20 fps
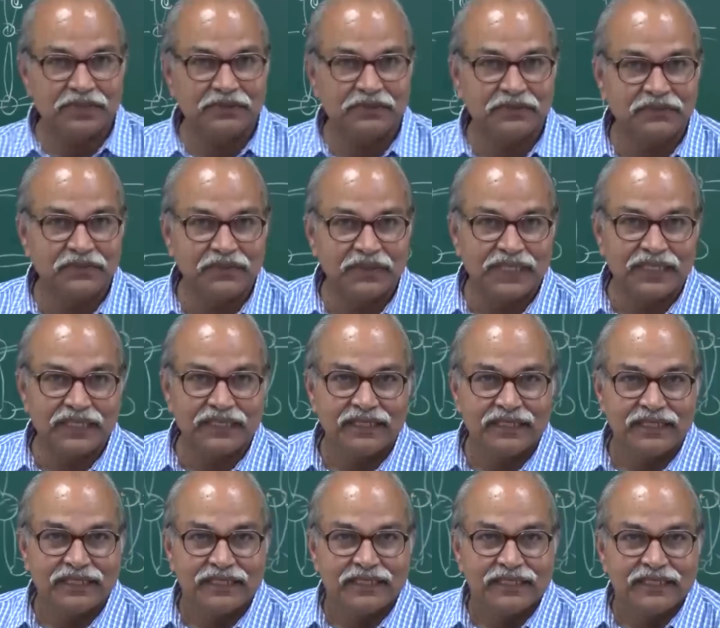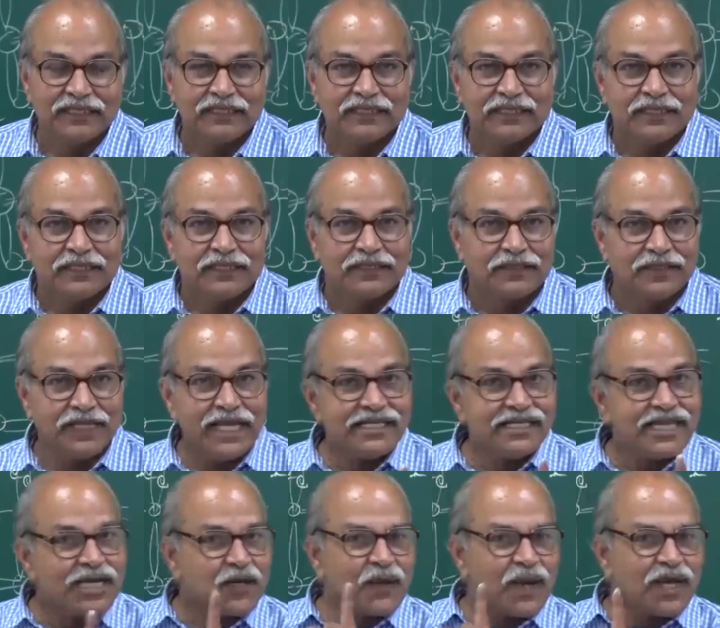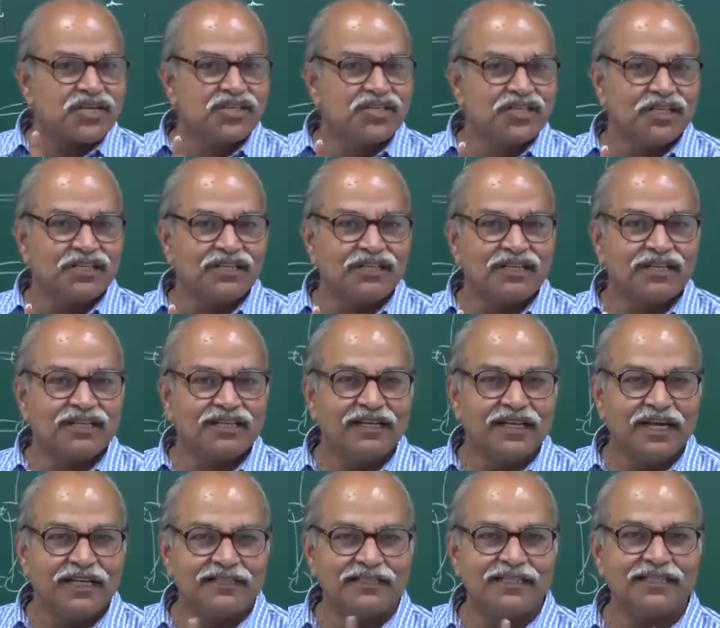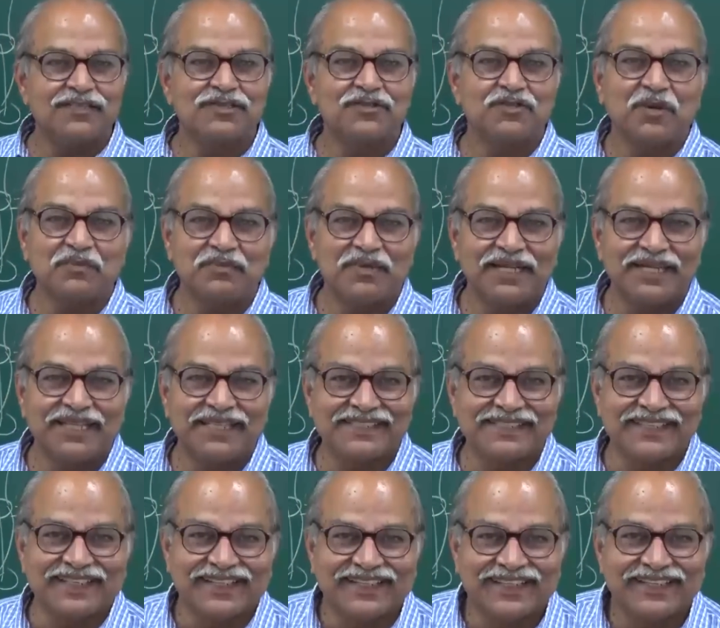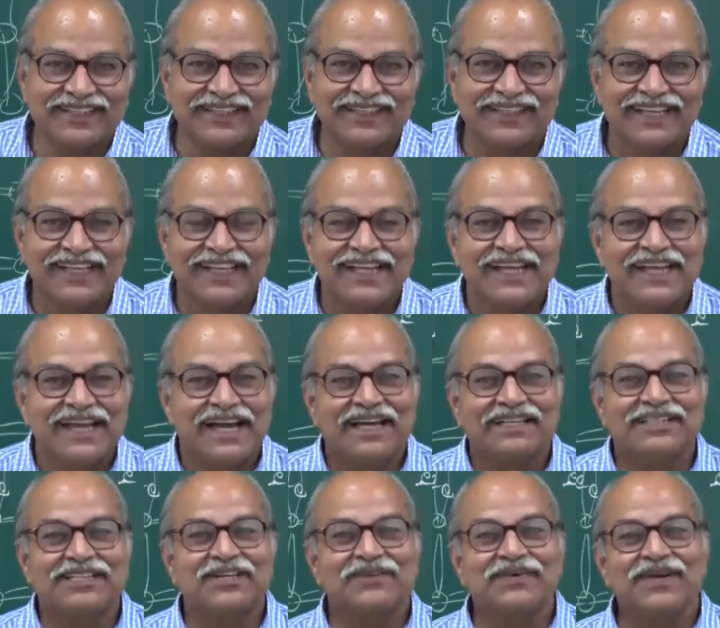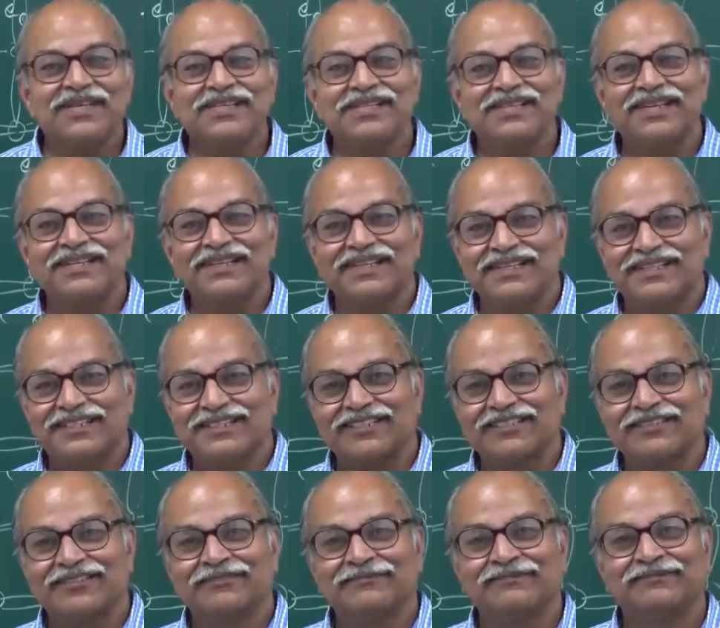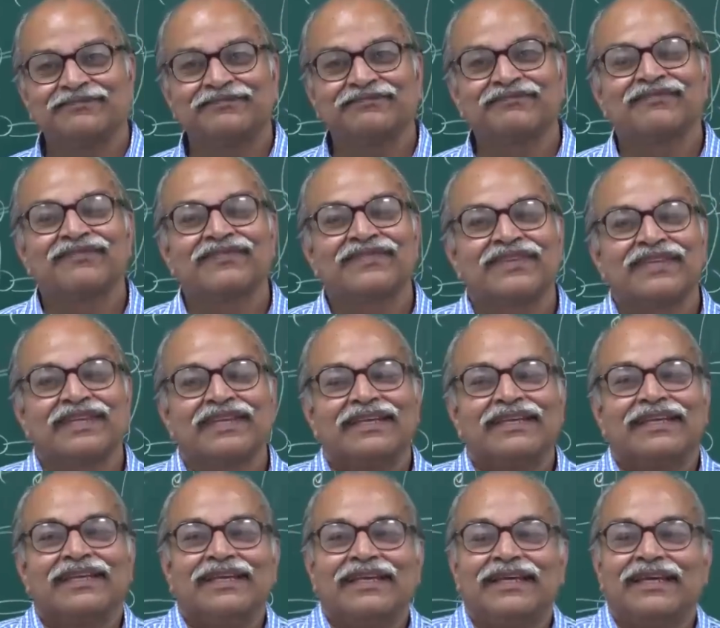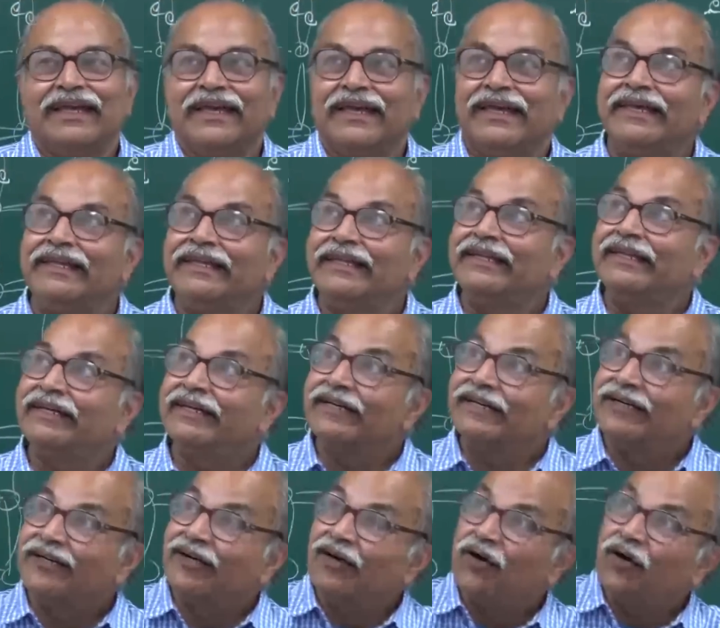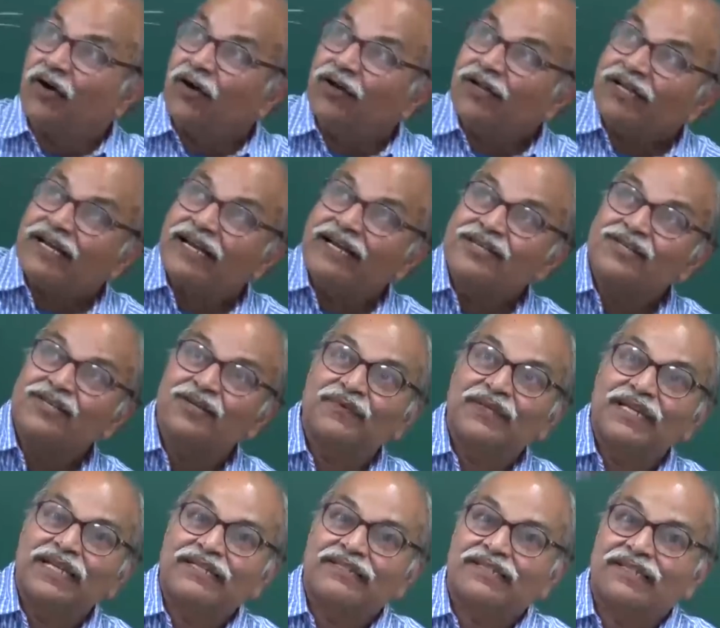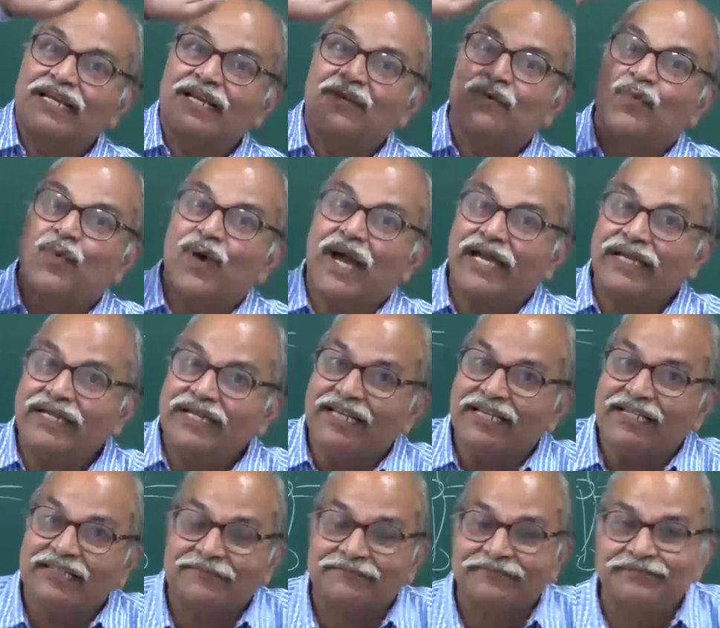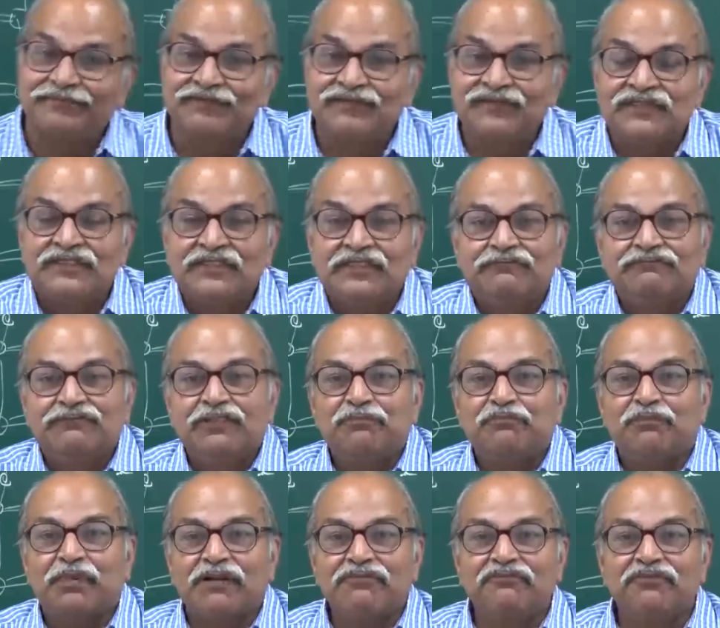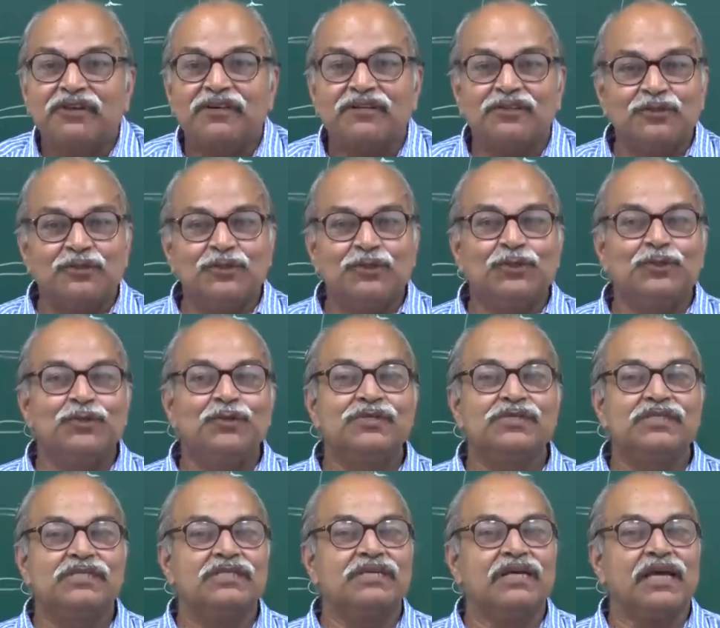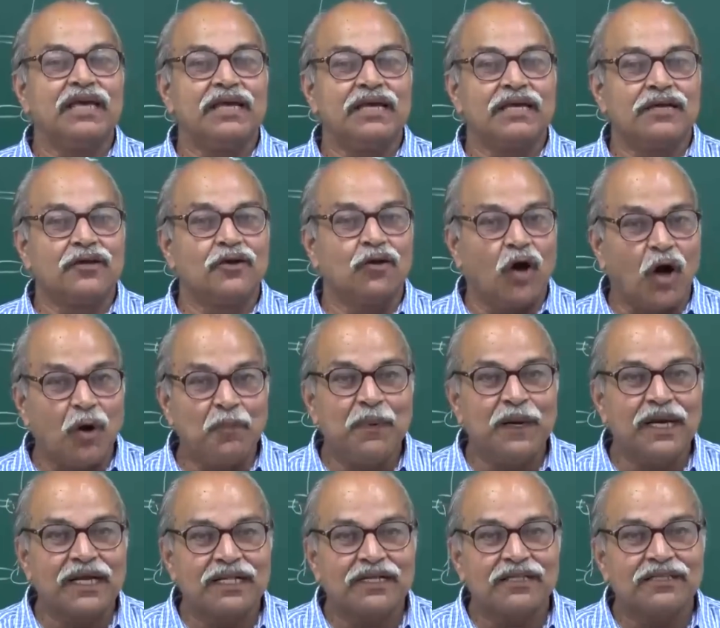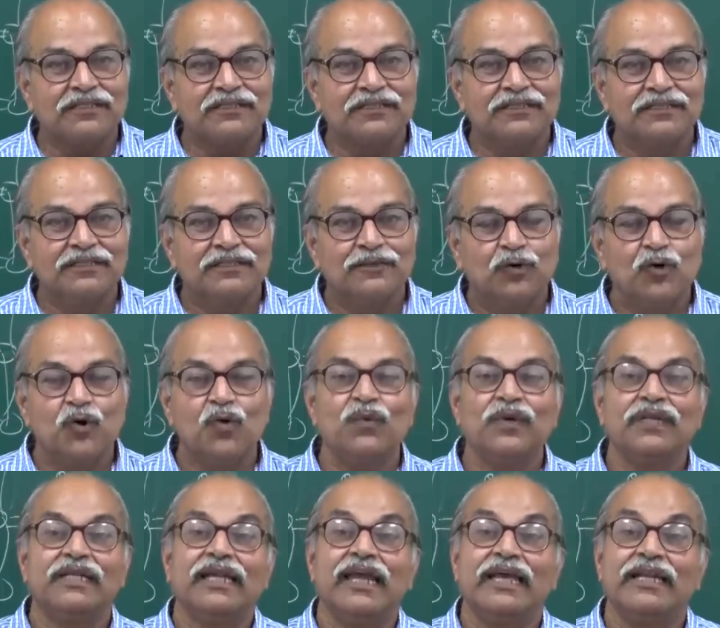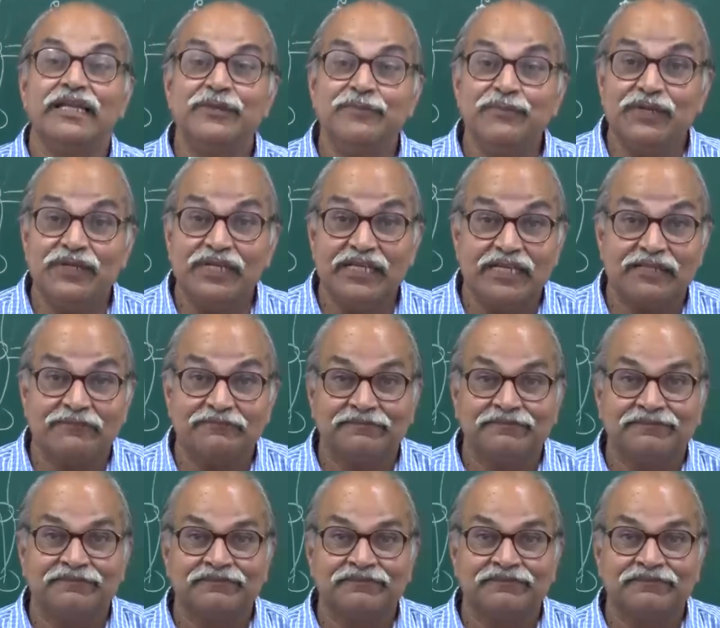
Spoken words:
we will raise a question and then stop the lecture. And the question is, in all kinds of electric wiring, we prefer to use copper over aluminium.